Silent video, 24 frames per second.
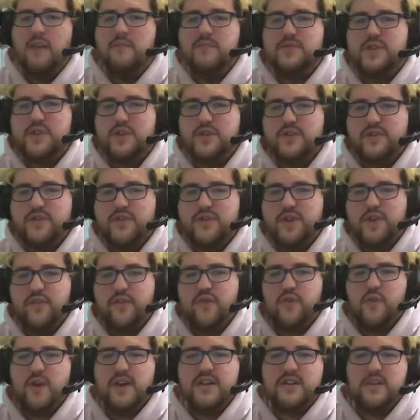So there's a few
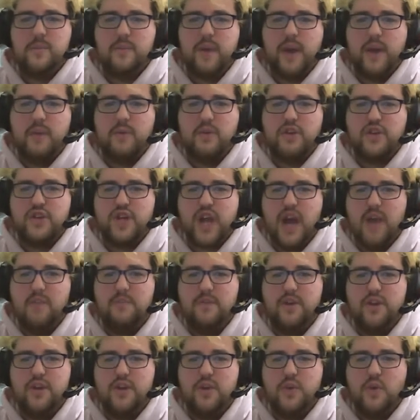different ways to pick which
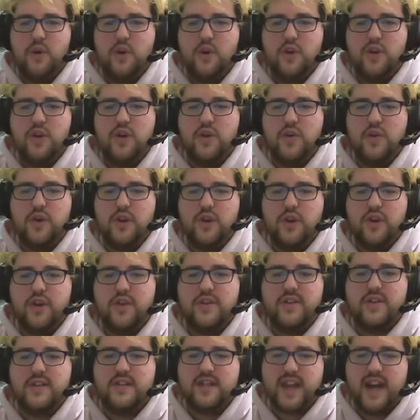champion you want. You can look at
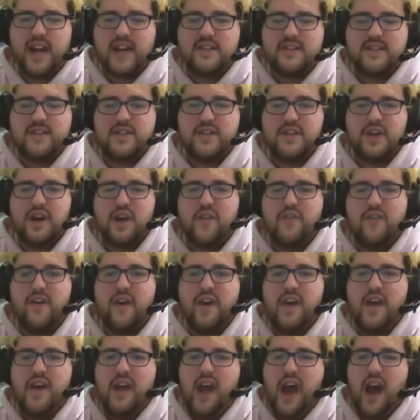the stats and stuff,
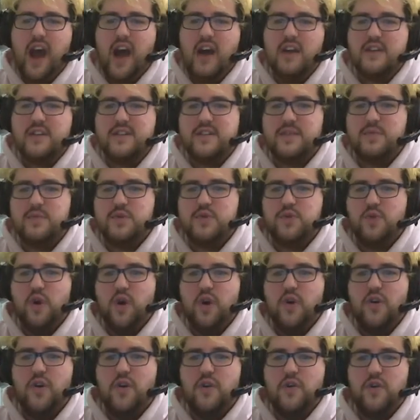see which
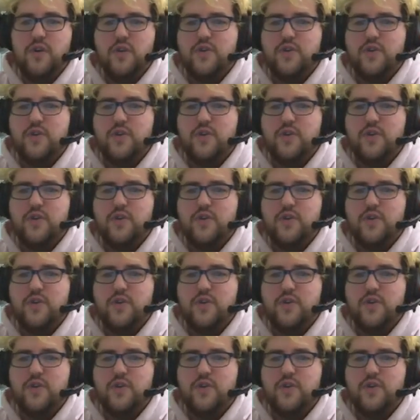one you